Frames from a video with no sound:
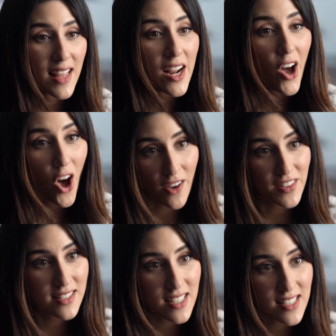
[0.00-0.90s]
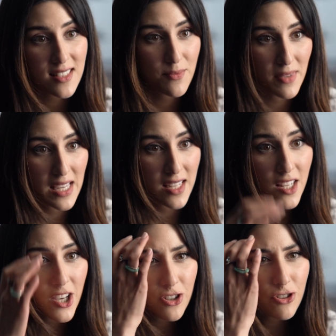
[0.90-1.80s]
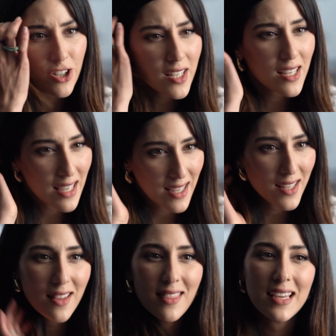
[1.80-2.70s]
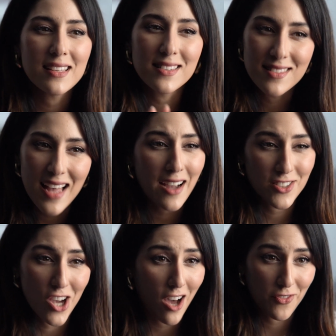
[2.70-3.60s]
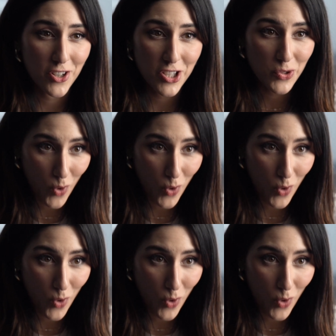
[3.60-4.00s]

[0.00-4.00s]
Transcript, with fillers: that obviously doesn't mean you're going to get the exact offer you